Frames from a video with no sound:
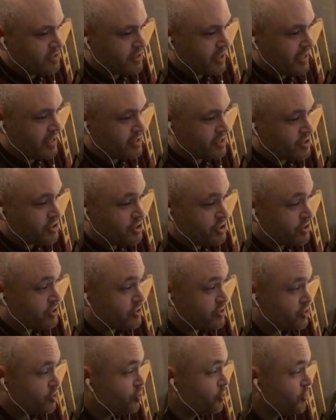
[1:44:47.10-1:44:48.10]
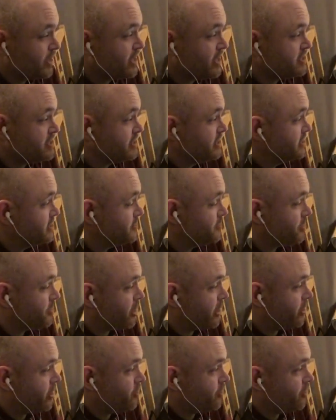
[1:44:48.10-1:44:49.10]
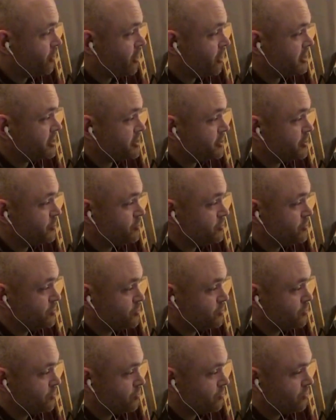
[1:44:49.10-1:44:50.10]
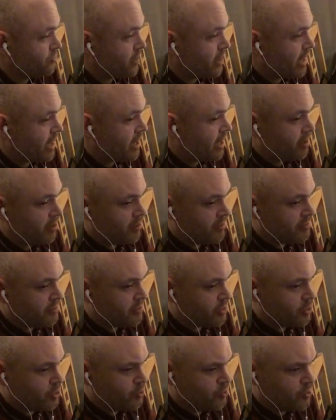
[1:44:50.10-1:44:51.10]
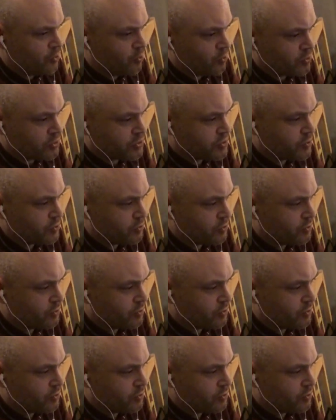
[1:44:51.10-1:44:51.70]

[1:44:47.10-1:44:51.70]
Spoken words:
It's just too easy to buy it on iTunes or the Google store.